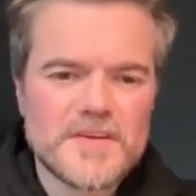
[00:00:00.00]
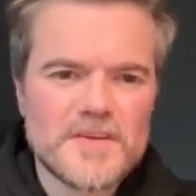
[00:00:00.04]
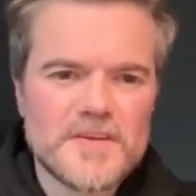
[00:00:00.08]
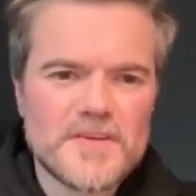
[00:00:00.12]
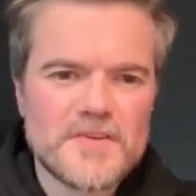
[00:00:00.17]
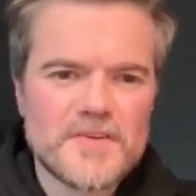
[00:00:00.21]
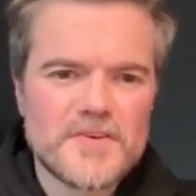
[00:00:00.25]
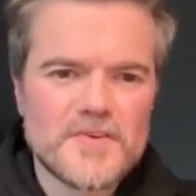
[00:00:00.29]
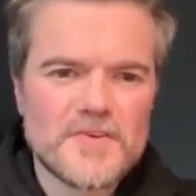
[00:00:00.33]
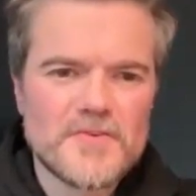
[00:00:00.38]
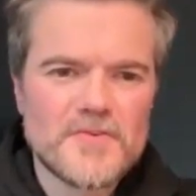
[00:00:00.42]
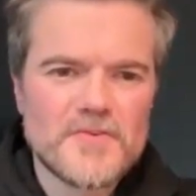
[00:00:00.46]

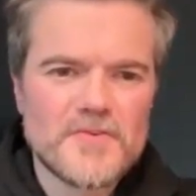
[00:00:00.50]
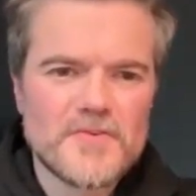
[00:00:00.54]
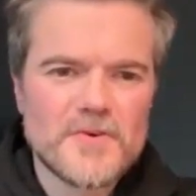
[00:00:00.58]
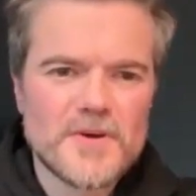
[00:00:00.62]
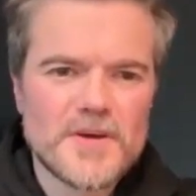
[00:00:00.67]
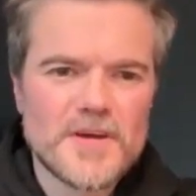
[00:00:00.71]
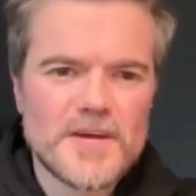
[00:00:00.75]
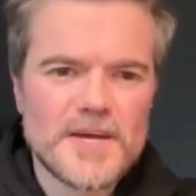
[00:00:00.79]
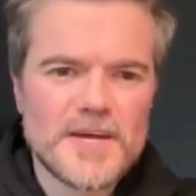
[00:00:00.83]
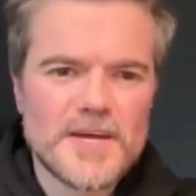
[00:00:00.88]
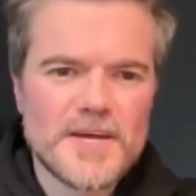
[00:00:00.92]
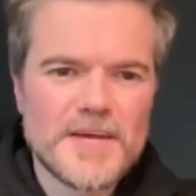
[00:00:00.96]
You
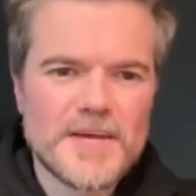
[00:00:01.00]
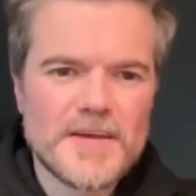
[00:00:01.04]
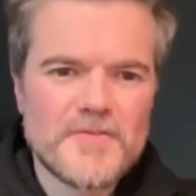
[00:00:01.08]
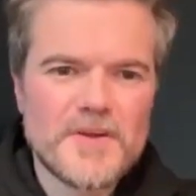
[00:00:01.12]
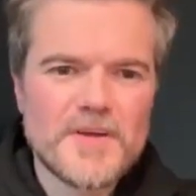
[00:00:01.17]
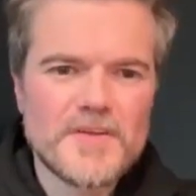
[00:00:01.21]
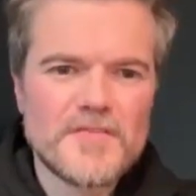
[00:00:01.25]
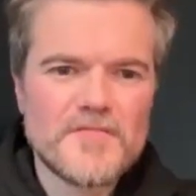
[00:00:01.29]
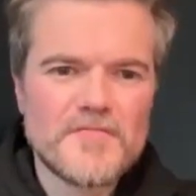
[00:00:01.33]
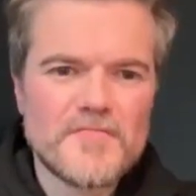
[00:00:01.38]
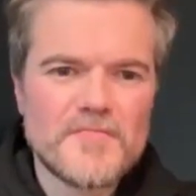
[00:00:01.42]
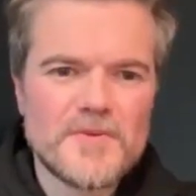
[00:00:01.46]
know,
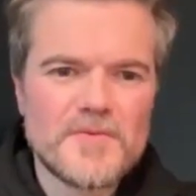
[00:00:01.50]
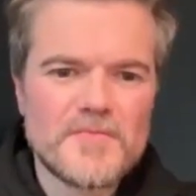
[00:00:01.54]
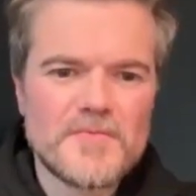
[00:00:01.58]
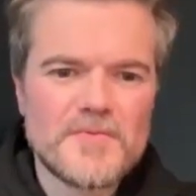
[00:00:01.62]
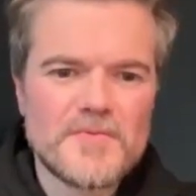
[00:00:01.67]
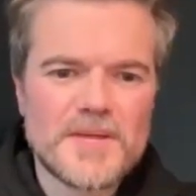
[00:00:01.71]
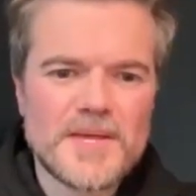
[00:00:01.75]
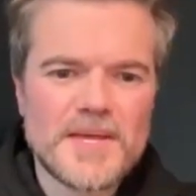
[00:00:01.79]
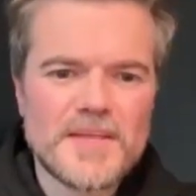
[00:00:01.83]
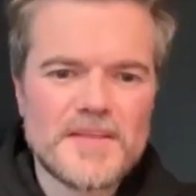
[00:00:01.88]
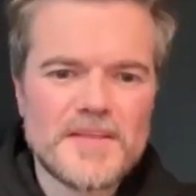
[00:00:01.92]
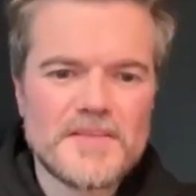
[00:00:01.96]
creative people
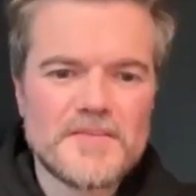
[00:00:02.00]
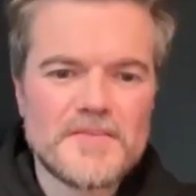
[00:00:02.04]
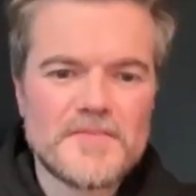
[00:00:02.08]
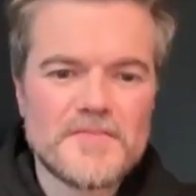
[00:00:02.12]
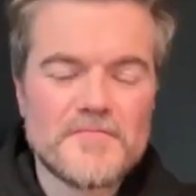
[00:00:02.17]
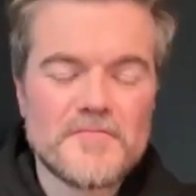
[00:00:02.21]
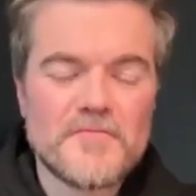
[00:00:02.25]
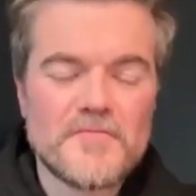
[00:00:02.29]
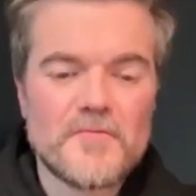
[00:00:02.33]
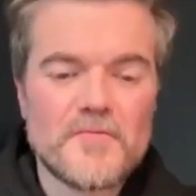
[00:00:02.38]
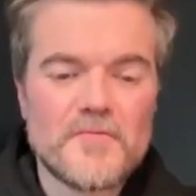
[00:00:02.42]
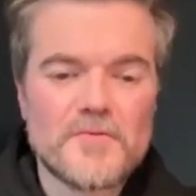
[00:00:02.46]
can
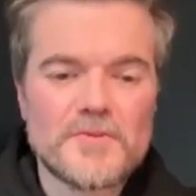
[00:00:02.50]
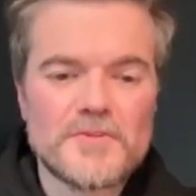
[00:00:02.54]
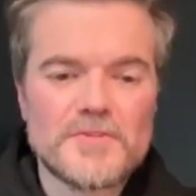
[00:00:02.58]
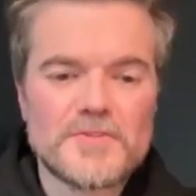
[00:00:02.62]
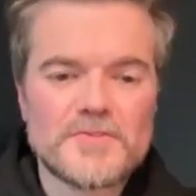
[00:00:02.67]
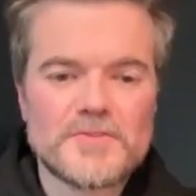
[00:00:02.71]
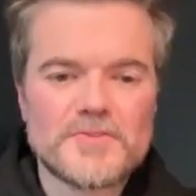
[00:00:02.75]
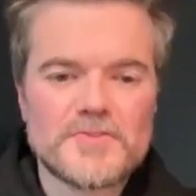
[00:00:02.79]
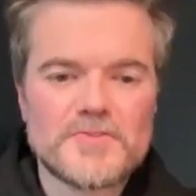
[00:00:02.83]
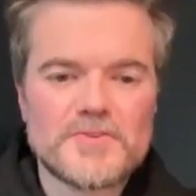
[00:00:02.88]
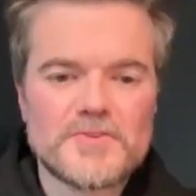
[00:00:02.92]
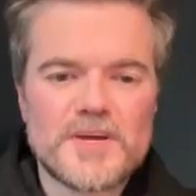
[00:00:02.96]
fall
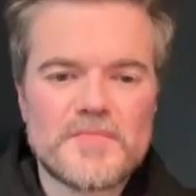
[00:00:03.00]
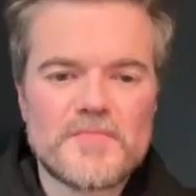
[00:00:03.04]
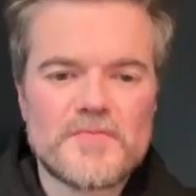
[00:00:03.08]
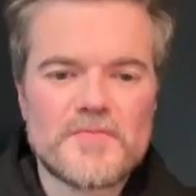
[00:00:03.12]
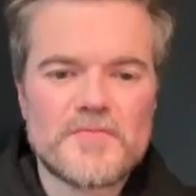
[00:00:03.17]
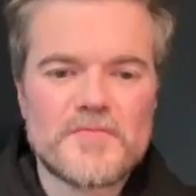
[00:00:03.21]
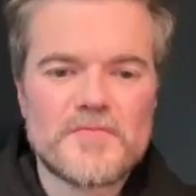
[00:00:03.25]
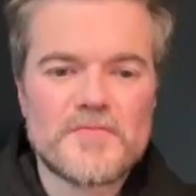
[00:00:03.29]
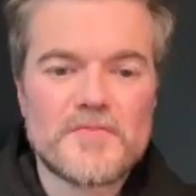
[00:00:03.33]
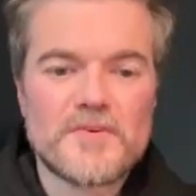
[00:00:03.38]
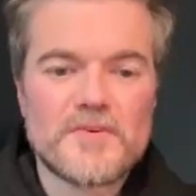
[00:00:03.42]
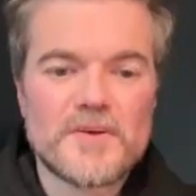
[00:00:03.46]
into a trap
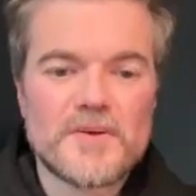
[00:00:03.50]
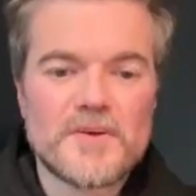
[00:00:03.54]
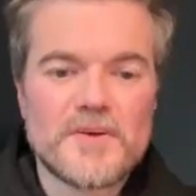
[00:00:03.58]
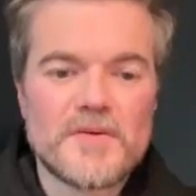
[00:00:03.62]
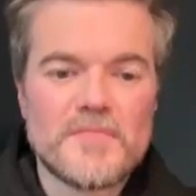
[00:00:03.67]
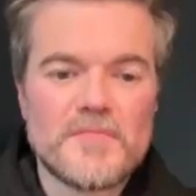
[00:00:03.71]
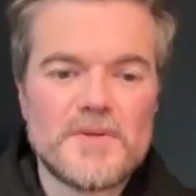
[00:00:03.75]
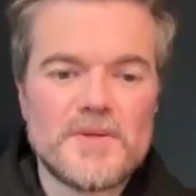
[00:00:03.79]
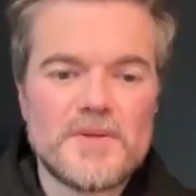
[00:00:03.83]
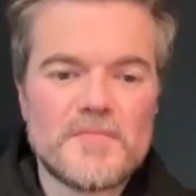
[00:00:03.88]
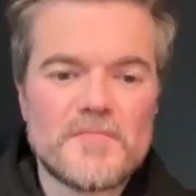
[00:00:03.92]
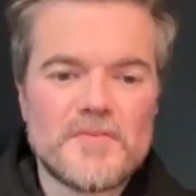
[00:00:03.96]
of
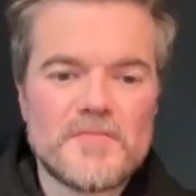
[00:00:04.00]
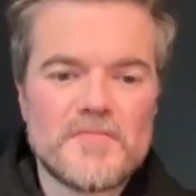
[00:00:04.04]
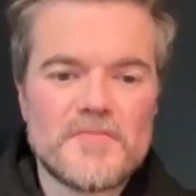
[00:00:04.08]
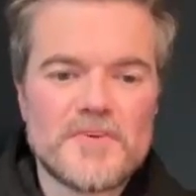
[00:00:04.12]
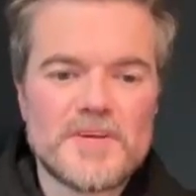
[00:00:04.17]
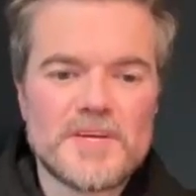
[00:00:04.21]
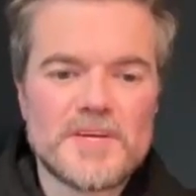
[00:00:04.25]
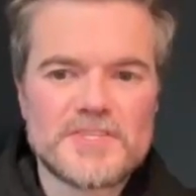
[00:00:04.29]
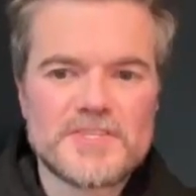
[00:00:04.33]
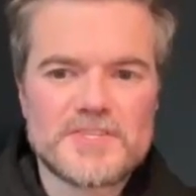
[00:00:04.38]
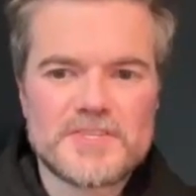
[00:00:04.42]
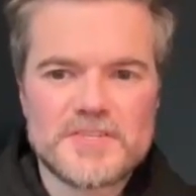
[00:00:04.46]
being
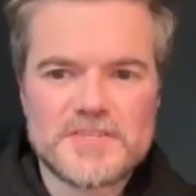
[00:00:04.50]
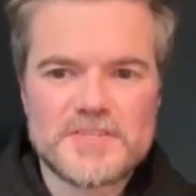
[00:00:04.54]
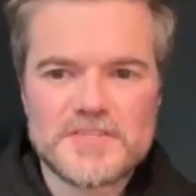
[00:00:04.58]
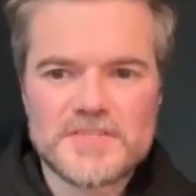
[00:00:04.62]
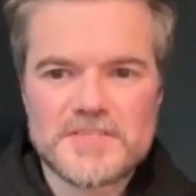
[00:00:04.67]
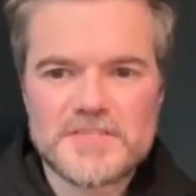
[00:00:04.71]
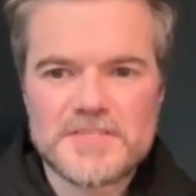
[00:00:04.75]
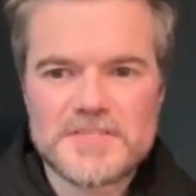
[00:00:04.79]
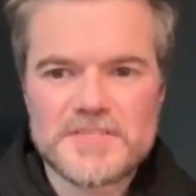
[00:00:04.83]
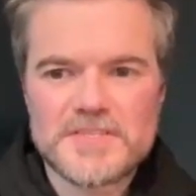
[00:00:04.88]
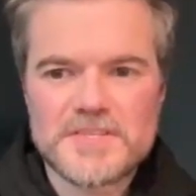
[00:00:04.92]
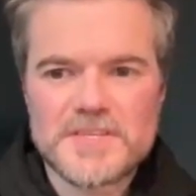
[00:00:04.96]

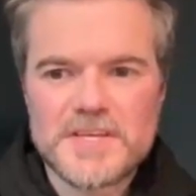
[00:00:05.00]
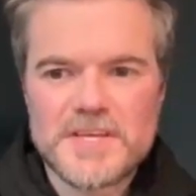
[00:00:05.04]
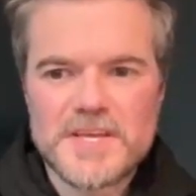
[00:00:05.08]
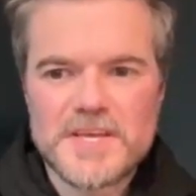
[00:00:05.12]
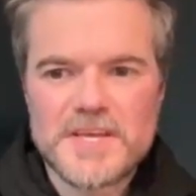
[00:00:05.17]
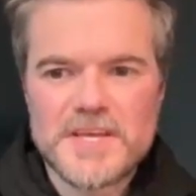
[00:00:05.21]
perfectionists,